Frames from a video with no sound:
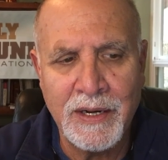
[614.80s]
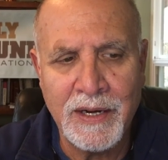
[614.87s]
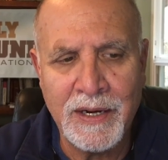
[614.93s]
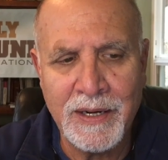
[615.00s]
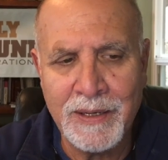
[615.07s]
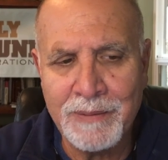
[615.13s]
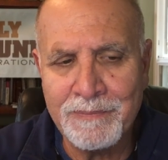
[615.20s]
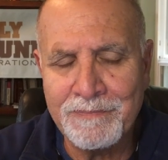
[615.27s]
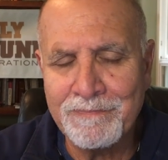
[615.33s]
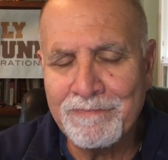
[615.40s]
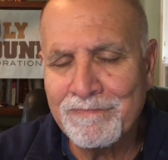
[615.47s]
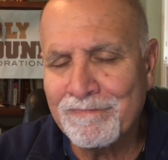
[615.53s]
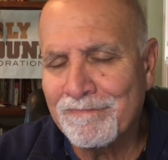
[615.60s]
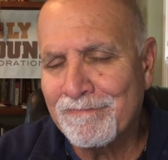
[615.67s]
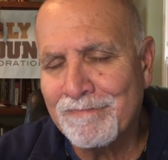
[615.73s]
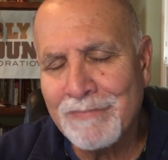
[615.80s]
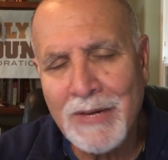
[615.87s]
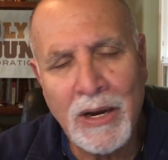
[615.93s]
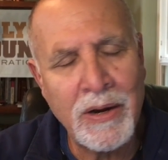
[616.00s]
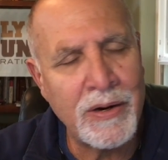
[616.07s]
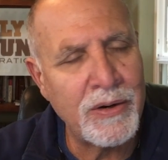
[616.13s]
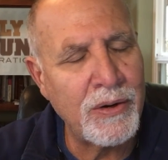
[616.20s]

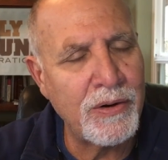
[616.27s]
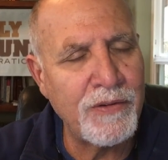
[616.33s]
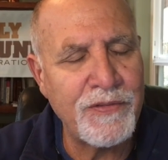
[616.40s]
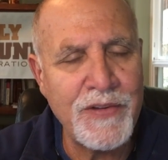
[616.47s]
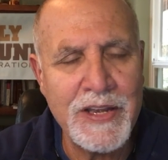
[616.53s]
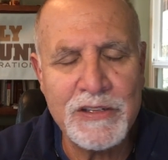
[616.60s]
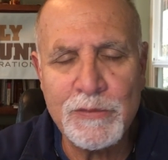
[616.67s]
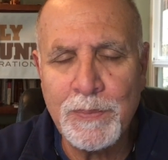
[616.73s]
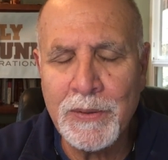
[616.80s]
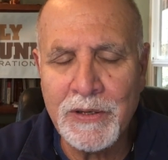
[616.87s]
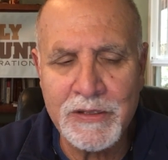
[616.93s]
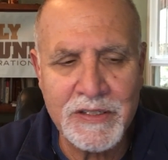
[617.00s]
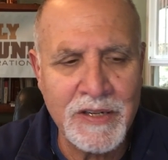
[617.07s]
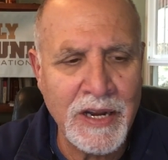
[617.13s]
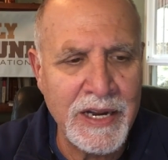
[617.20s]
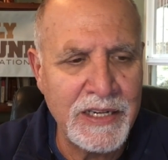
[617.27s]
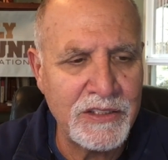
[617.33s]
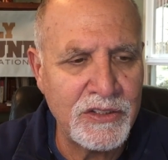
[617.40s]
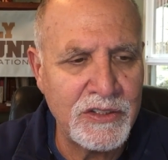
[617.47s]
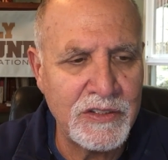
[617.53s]
On her Facebook site,